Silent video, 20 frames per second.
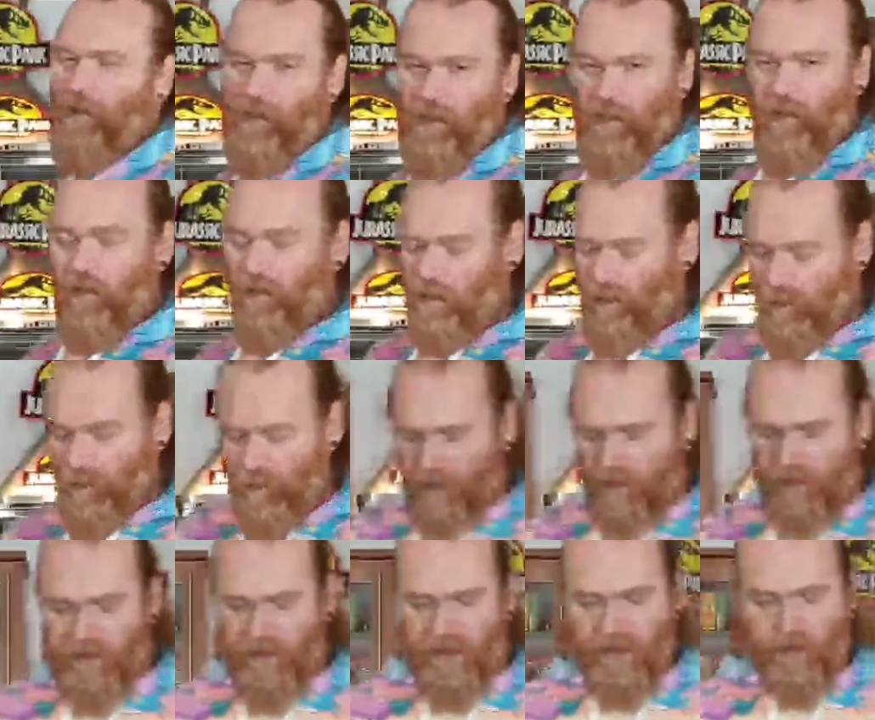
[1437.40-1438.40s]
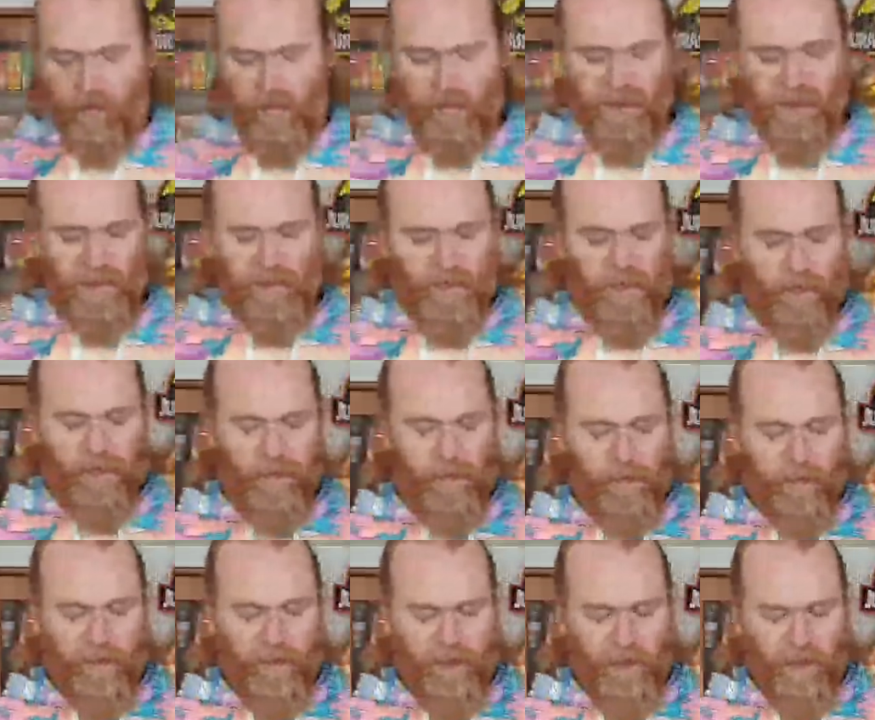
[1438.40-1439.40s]
my god, when I titled this thing
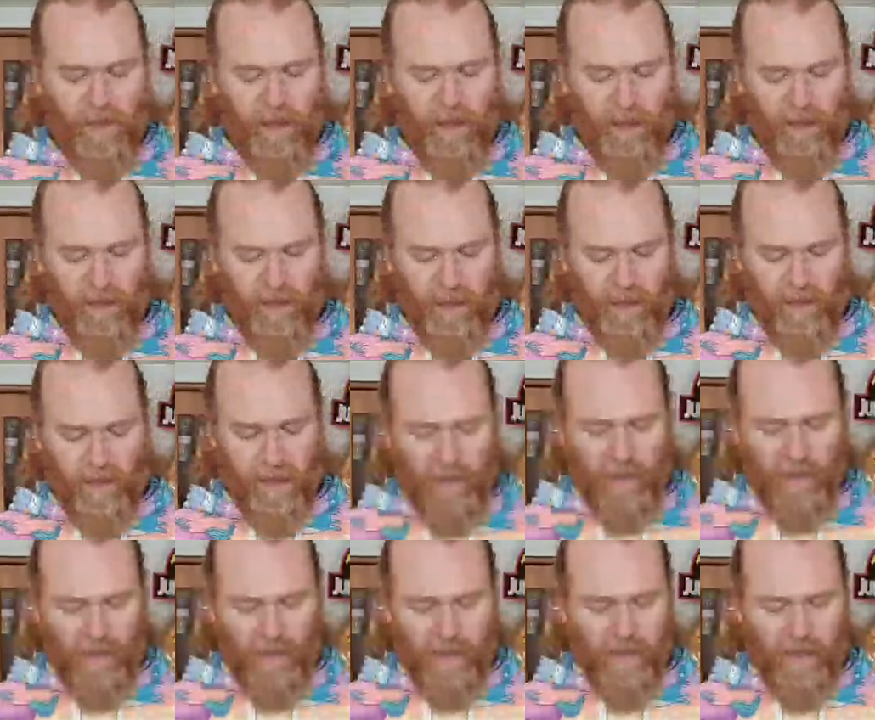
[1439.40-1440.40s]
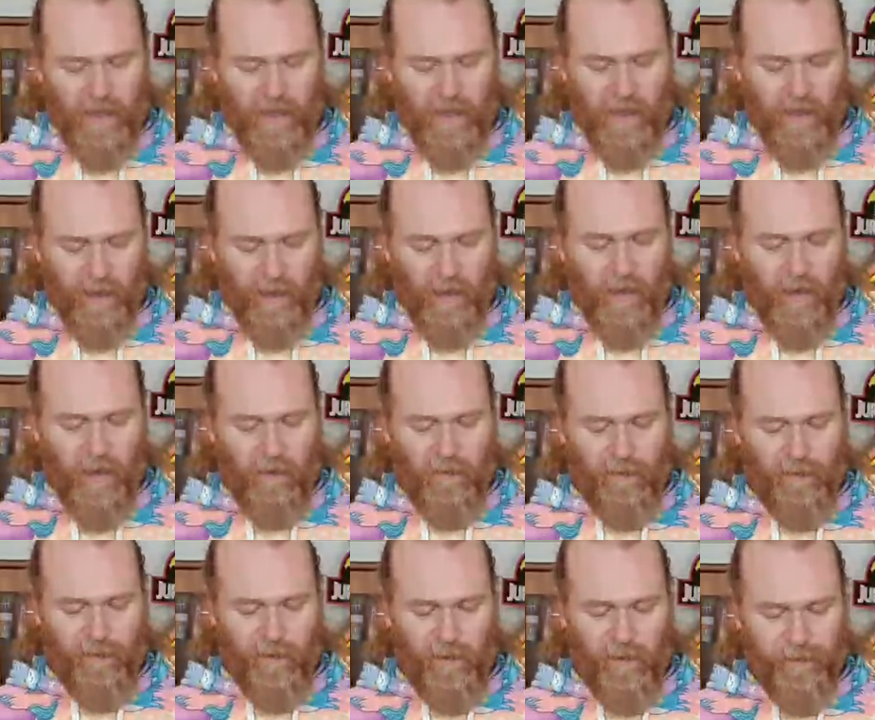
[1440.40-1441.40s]
Ian
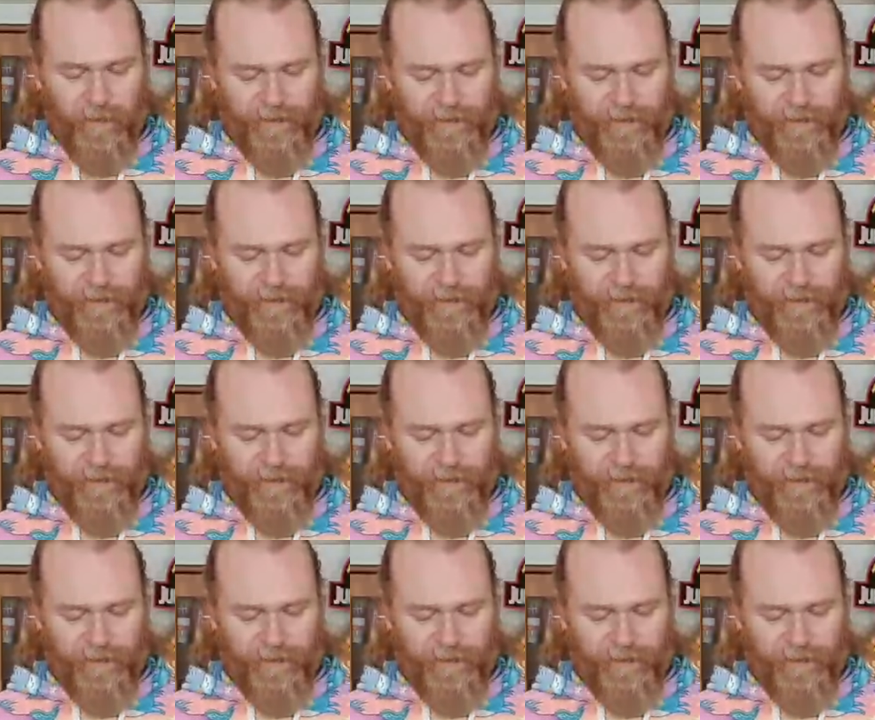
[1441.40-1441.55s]
live